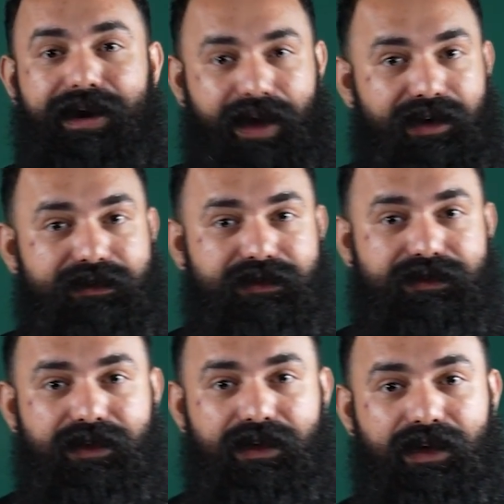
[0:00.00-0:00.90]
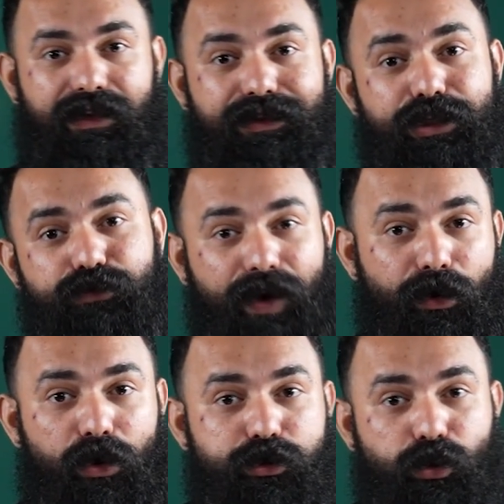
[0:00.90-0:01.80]
analysis. This one
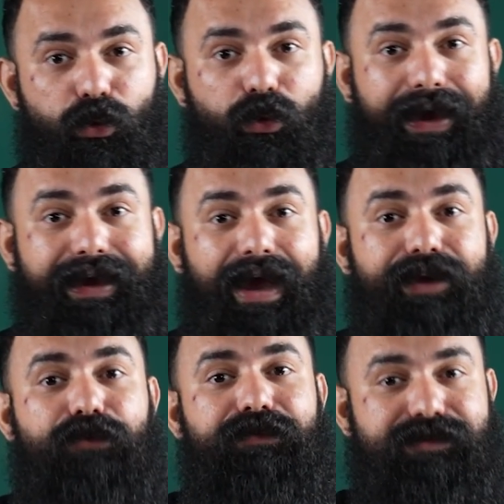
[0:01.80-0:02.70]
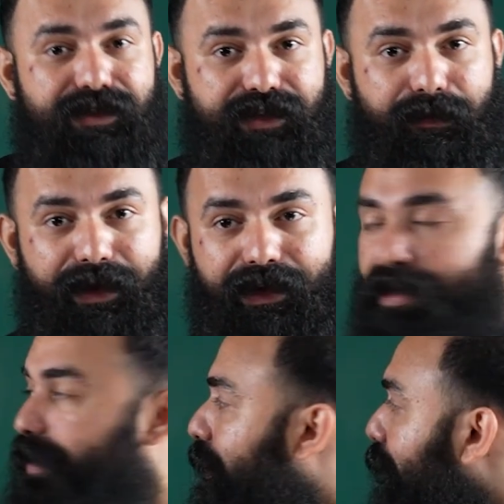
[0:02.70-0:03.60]
also a kind of decision making.